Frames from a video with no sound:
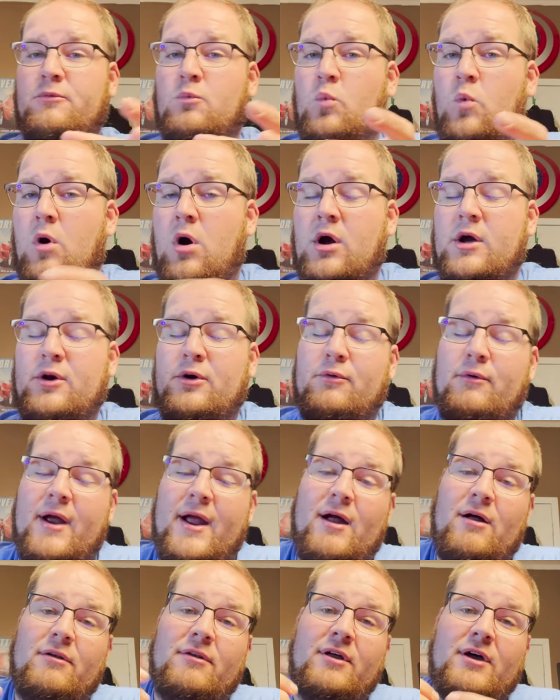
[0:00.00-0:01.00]
walking
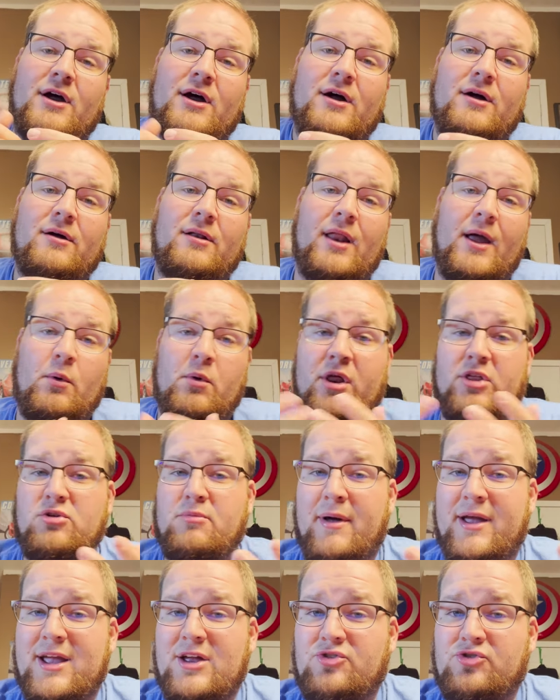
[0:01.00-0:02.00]
around, like when I do
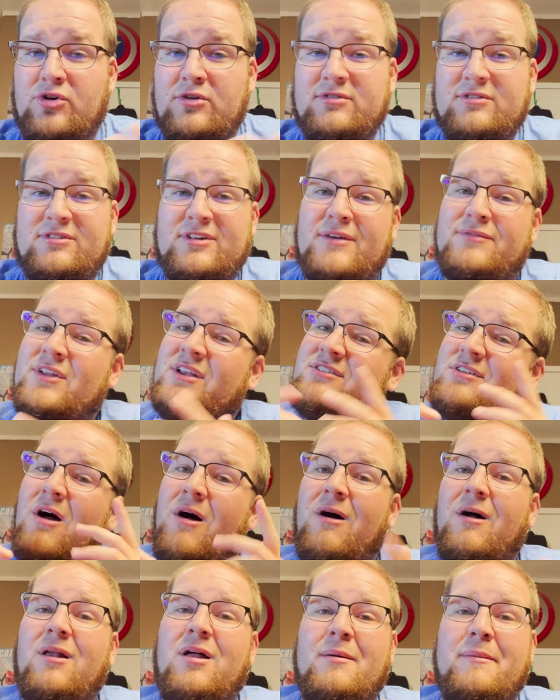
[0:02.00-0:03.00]
my intros and stuff, that's
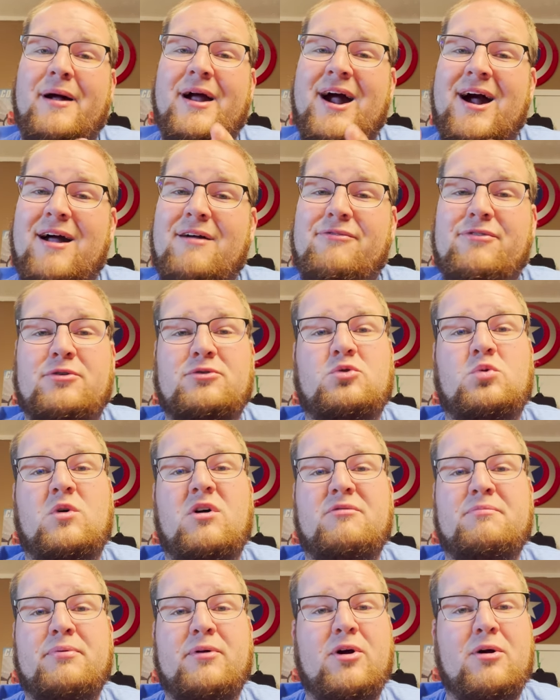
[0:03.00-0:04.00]
all on my iPhone
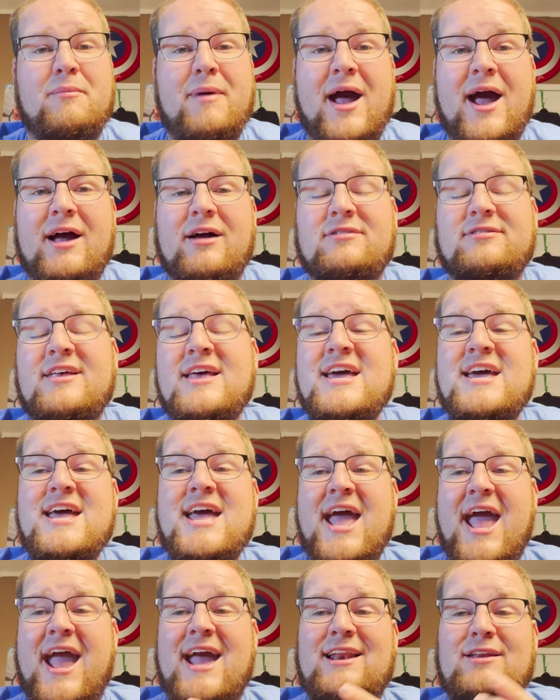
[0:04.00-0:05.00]
12 Pro Max.
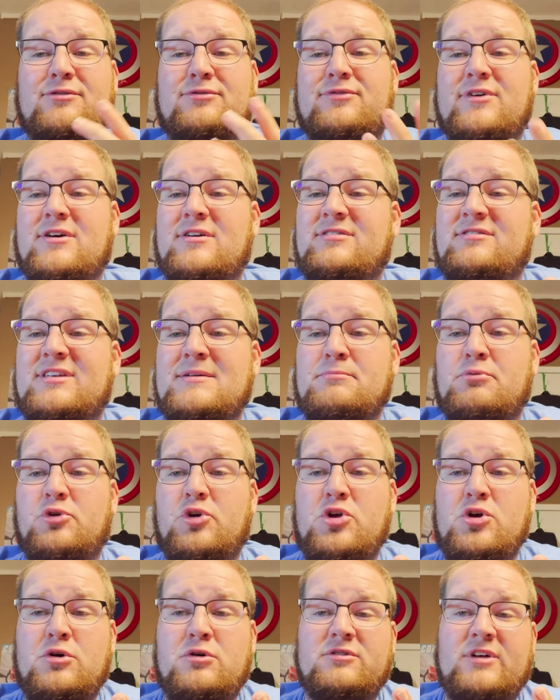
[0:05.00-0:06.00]
And it's very simple to
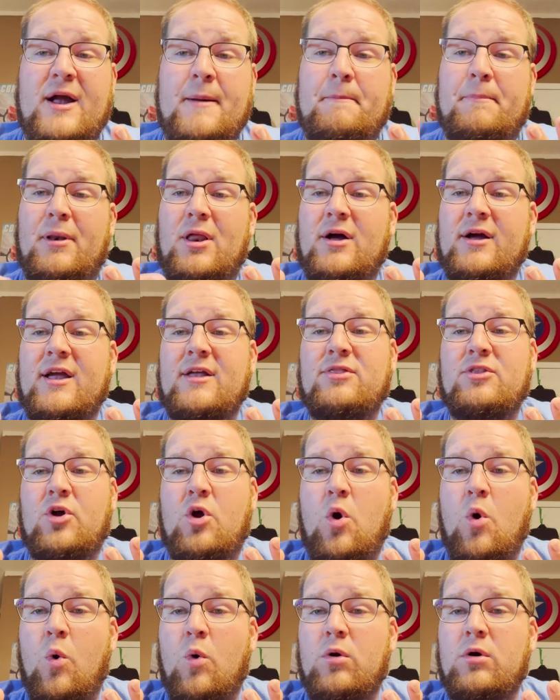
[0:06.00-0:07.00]
use. I plug in the
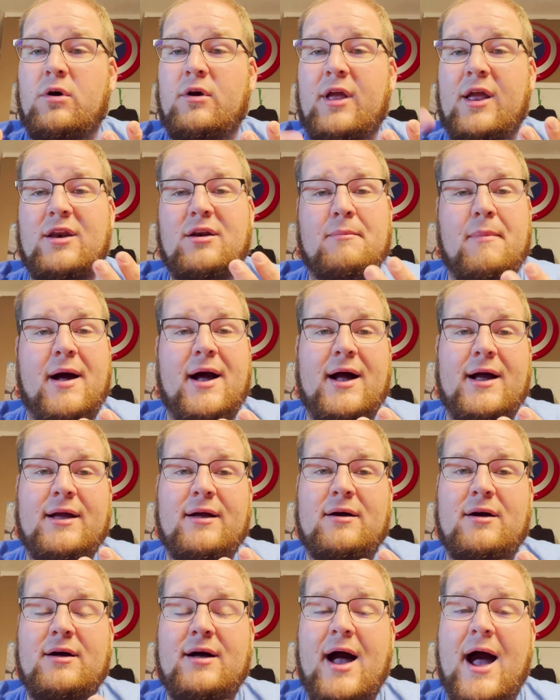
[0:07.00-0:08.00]
cord into my
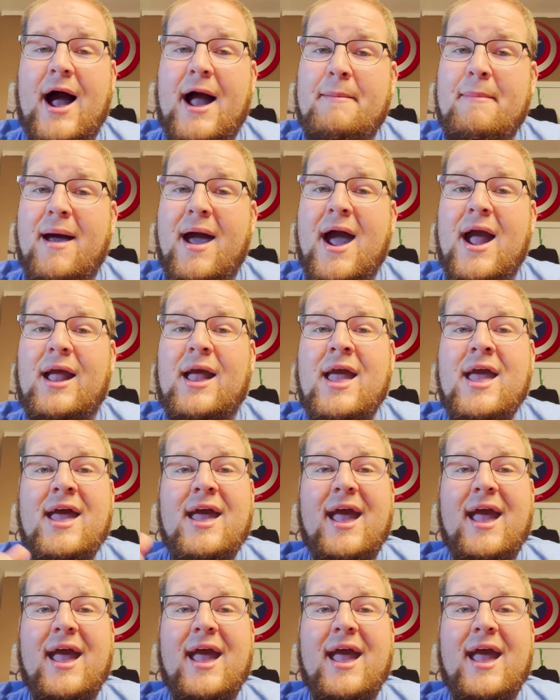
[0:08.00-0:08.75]
iMac,